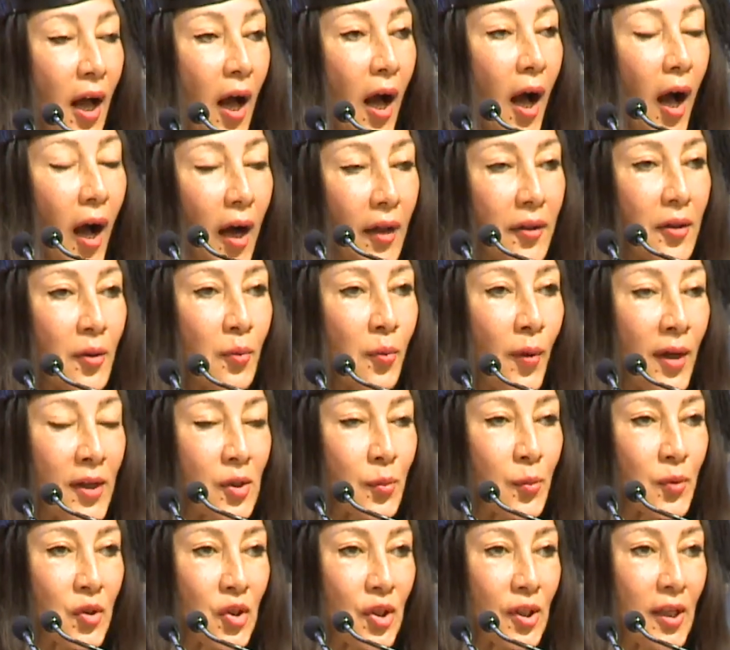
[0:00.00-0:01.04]
are the ones
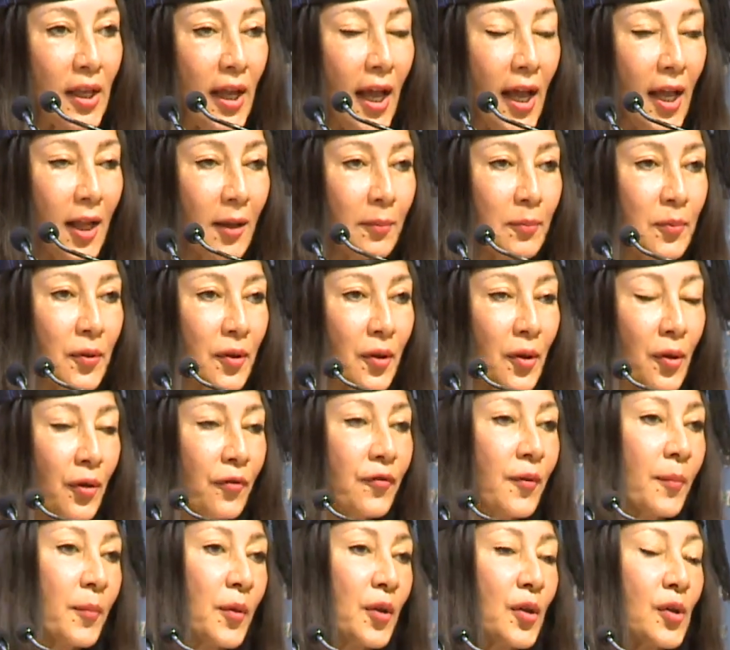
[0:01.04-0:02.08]
which will help you go
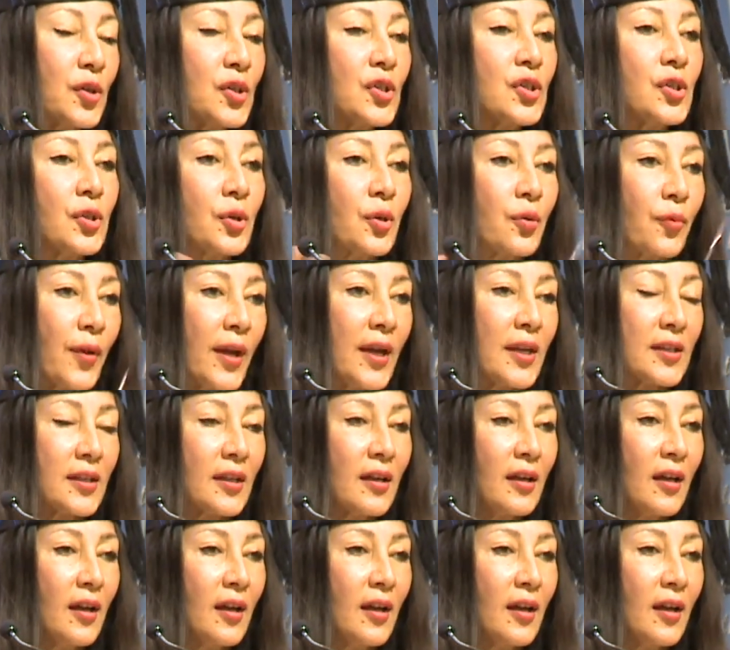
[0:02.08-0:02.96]
from good to great,